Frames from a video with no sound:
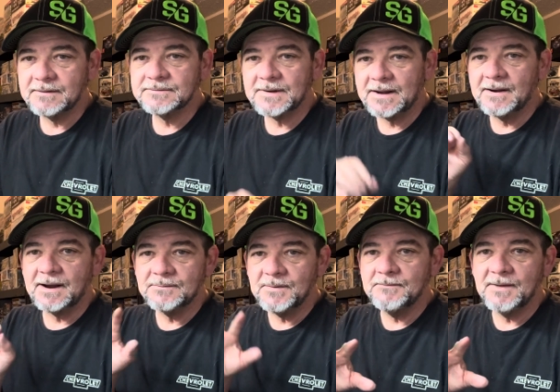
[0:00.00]
because I'd like
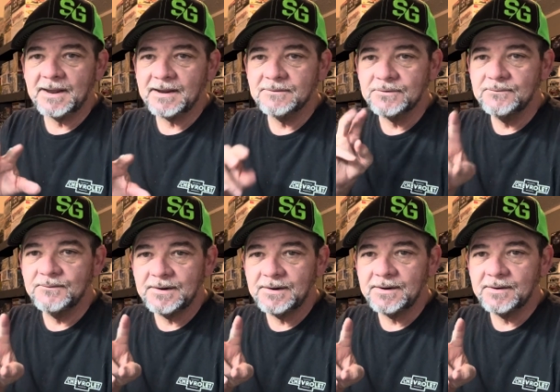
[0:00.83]
to be making 2
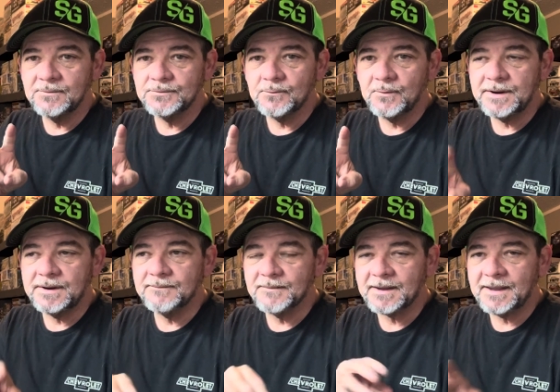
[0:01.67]
videos a week
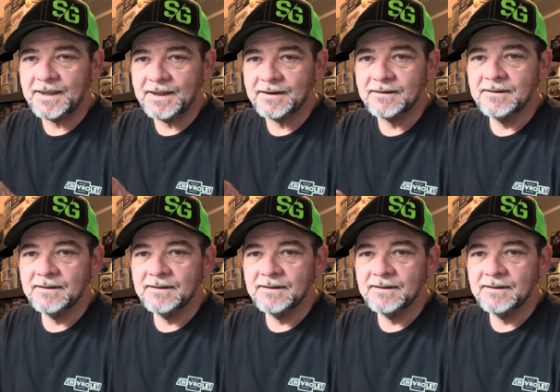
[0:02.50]
if I can.